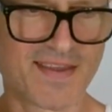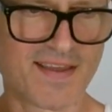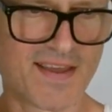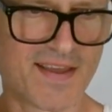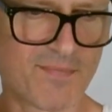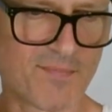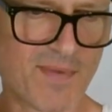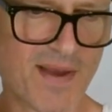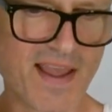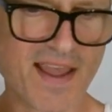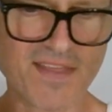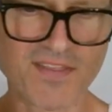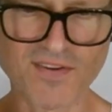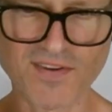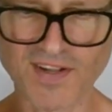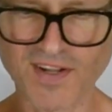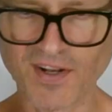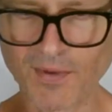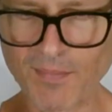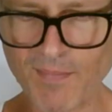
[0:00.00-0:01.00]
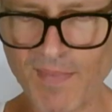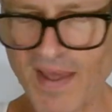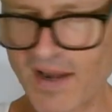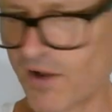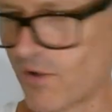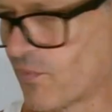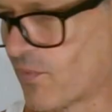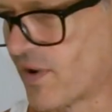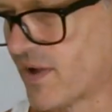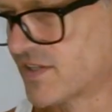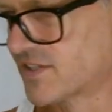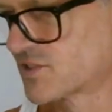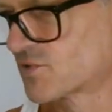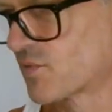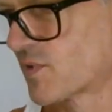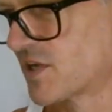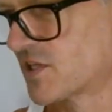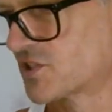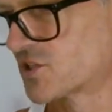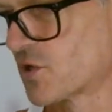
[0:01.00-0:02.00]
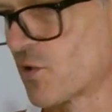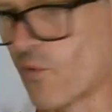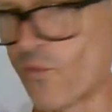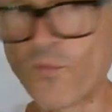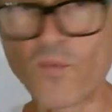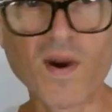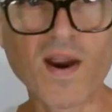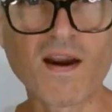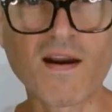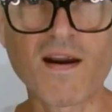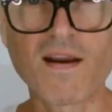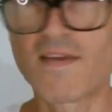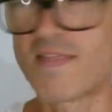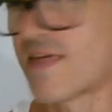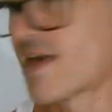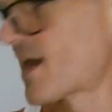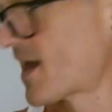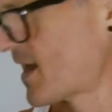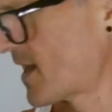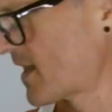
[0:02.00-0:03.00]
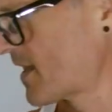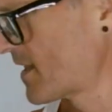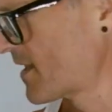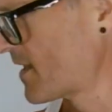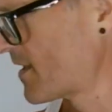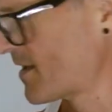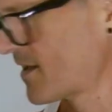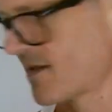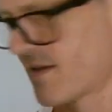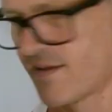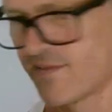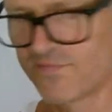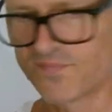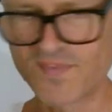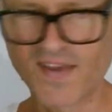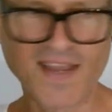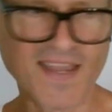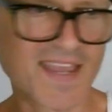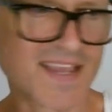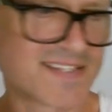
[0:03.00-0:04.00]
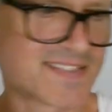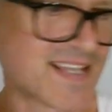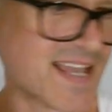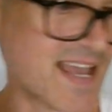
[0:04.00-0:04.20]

My other little metal ones, where are they? I guess I